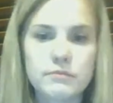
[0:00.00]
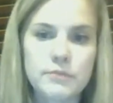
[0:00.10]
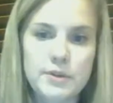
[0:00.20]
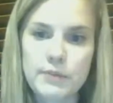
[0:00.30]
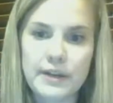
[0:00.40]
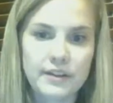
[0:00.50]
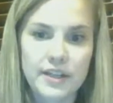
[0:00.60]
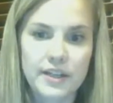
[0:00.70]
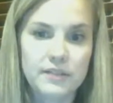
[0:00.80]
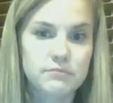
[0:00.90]
we
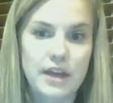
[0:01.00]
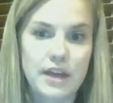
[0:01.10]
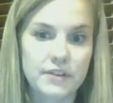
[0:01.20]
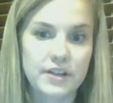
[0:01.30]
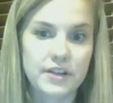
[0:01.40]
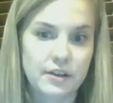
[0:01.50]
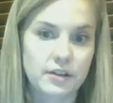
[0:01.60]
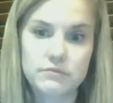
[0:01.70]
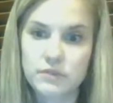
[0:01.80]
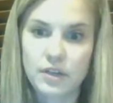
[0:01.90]
rarely ever
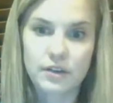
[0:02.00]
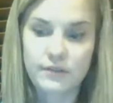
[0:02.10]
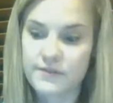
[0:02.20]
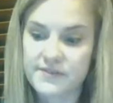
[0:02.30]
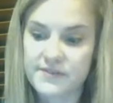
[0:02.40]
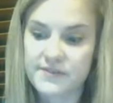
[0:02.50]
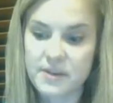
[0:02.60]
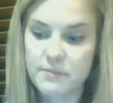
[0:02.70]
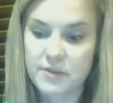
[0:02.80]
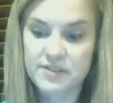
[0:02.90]
hear of
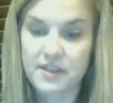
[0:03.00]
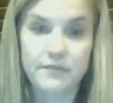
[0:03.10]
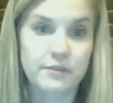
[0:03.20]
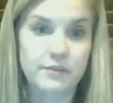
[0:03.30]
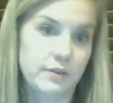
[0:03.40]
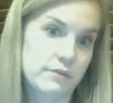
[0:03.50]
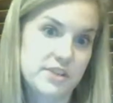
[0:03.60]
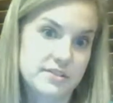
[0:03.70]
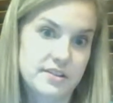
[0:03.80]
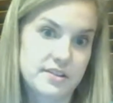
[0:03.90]
someone suffering from
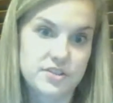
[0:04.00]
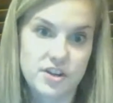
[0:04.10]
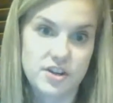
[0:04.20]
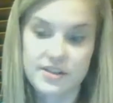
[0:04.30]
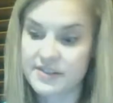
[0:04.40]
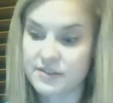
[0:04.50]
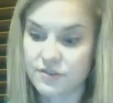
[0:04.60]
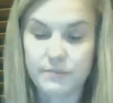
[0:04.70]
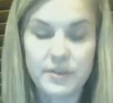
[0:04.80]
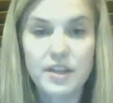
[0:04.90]
toxic shock
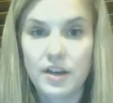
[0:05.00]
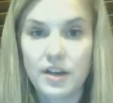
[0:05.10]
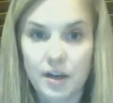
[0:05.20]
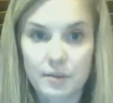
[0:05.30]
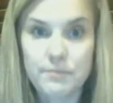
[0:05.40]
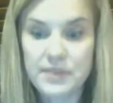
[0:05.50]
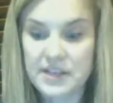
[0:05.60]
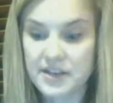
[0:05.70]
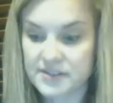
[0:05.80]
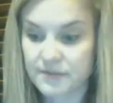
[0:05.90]
syndrome
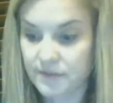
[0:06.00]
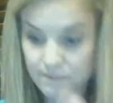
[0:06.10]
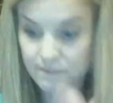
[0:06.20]
because of